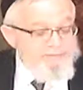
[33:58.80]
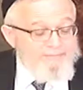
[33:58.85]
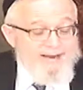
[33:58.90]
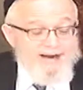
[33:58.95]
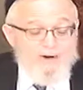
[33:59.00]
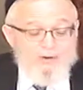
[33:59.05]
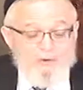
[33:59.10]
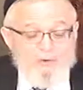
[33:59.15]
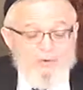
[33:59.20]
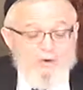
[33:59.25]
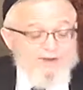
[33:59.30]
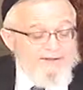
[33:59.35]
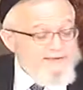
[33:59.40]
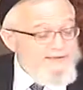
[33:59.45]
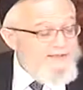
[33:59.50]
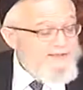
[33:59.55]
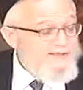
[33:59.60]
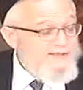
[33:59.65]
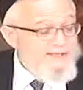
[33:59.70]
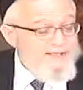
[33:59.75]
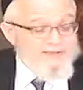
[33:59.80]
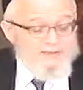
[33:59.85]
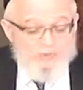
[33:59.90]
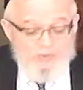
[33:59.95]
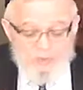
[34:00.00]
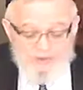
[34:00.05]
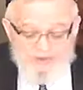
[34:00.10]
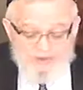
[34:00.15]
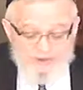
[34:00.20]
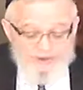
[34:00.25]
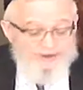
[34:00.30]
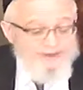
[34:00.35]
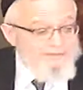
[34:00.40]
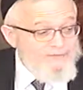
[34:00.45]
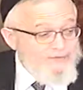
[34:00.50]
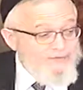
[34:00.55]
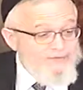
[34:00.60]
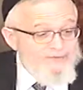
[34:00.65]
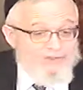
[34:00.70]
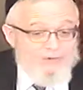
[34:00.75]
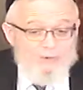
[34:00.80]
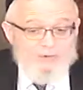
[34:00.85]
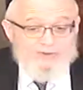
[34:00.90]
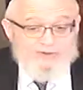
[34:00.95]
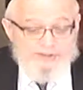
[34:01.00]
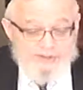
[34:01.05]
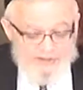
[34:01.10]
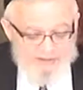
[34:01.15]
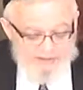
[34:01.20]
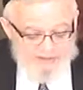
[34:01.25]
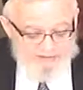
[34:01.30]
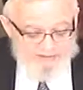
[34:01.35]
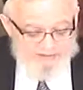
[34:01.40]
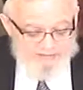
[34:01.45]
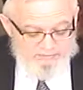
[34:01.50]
Paro wanted to see, is it witchcraft is it, or is it God?